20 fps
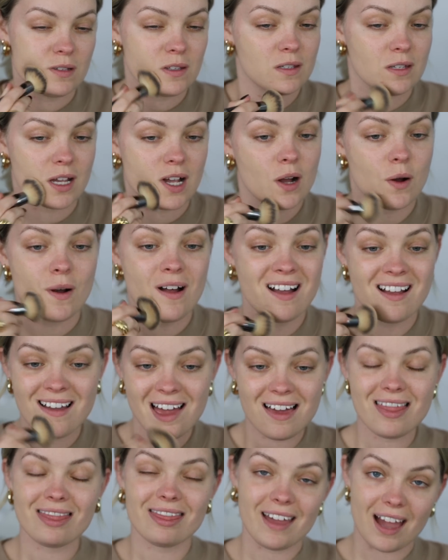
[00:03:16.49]
so
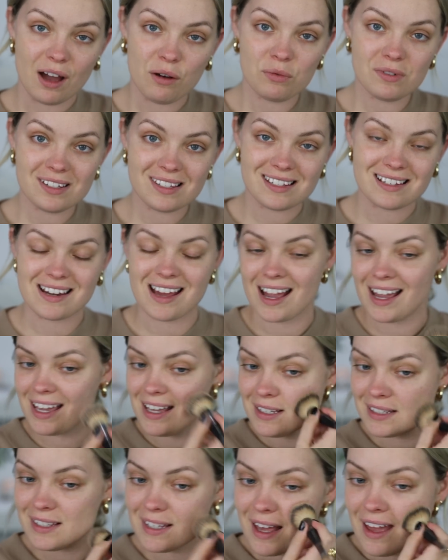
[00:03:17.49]
that was
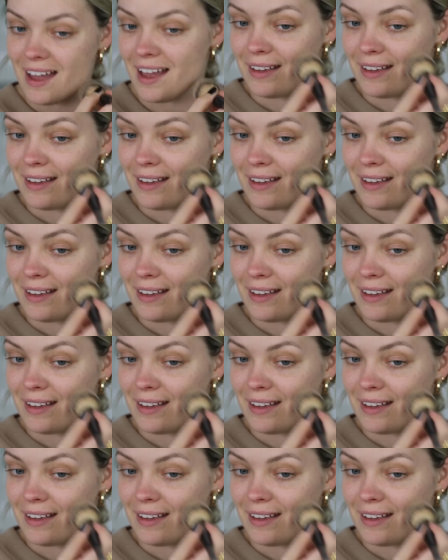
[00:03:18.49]
nice.